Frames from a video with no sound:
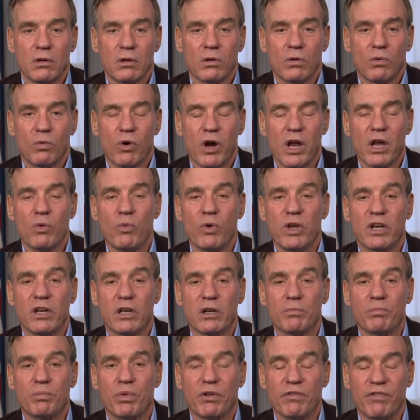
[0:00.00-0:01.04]
way we
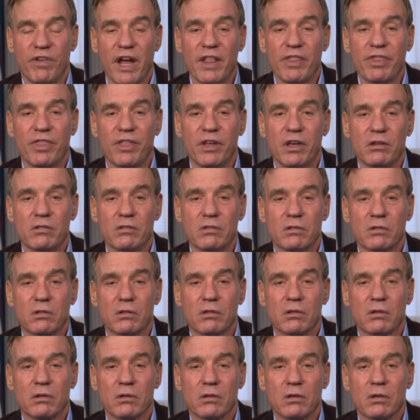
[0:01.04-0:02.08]
can prevent this,
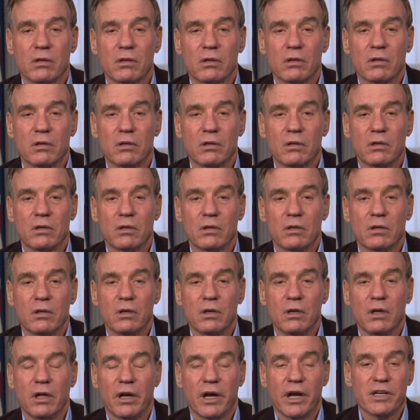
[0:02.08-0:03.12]

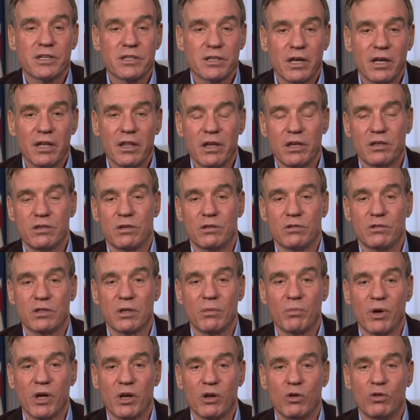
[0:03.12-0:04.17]
and I say this as
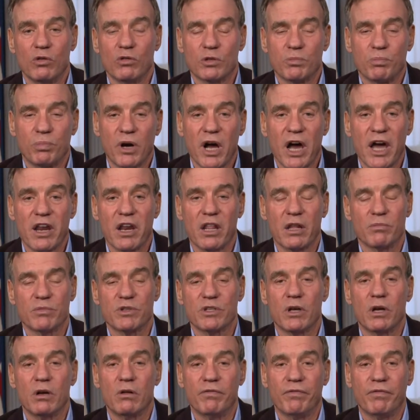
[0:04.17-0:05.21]
somebody who's prided
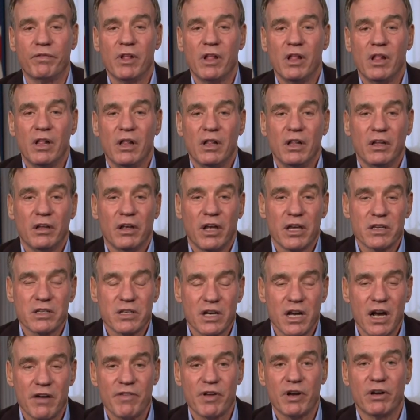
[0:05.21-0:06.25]
himself as
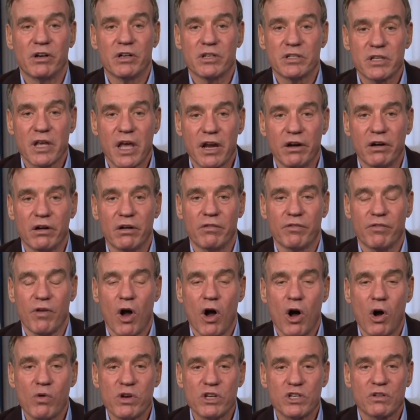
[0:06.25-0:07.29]
governor and senator of
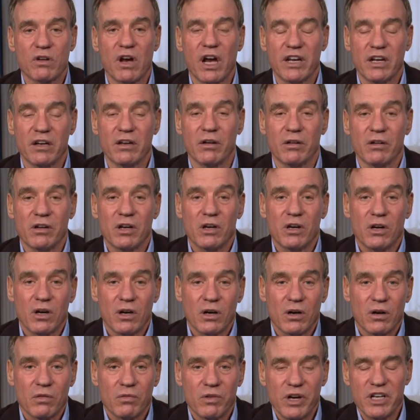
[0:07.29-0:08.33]
always trying to
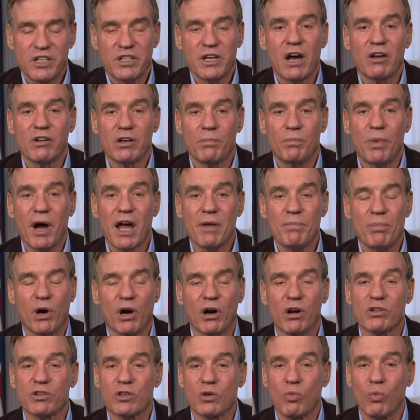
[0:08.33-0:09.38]
reach out in a
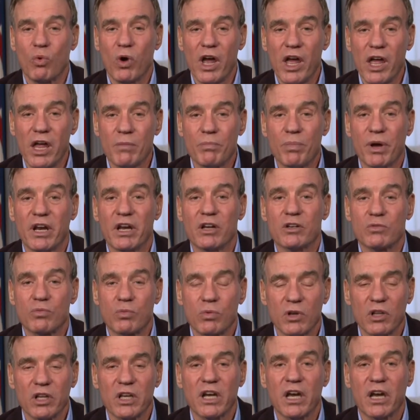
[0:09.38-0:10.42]
bipartisan way, but it's
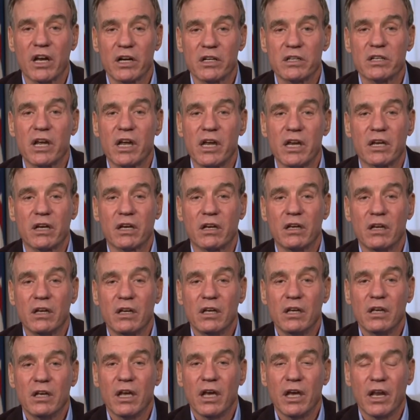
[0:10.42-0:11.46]
really going to take,
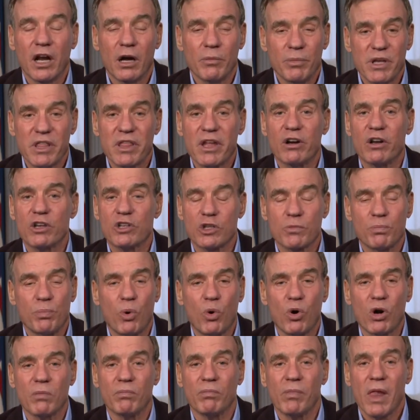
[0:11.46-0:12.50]
and I'll be there to
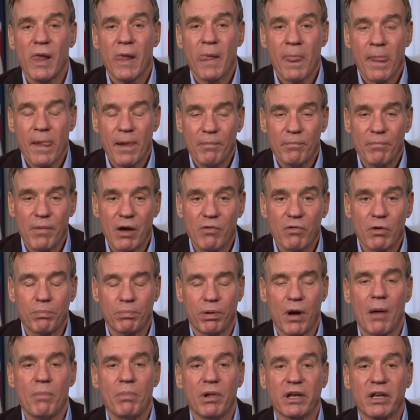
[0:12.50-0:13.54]
support him, my
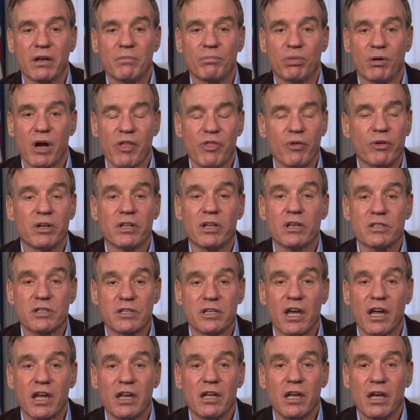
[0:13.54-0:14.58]
Republican brethren to
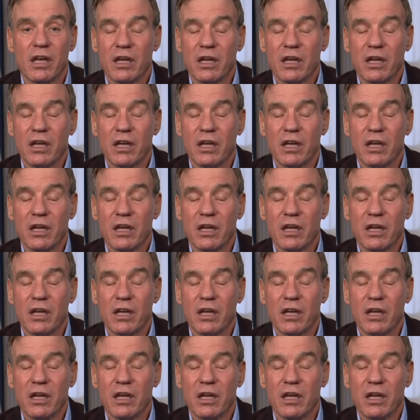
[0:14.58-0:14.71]
say,